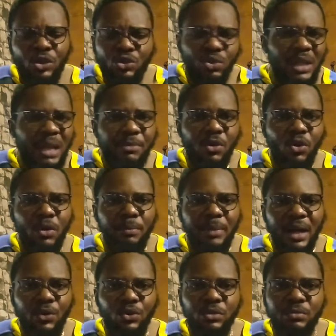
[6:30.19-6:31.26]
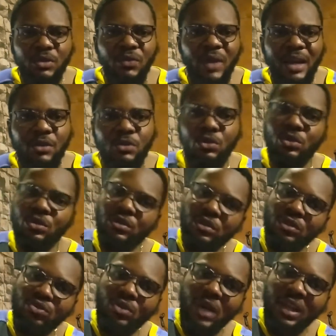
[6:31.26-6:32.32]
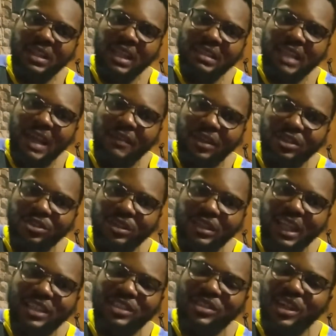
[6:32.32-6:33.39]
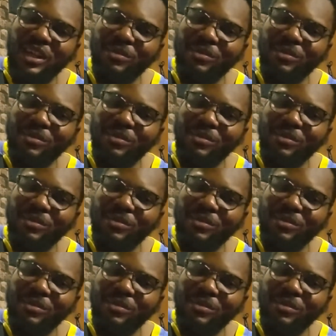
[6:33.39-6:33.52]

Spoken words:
So let me come back home before I go into another direction that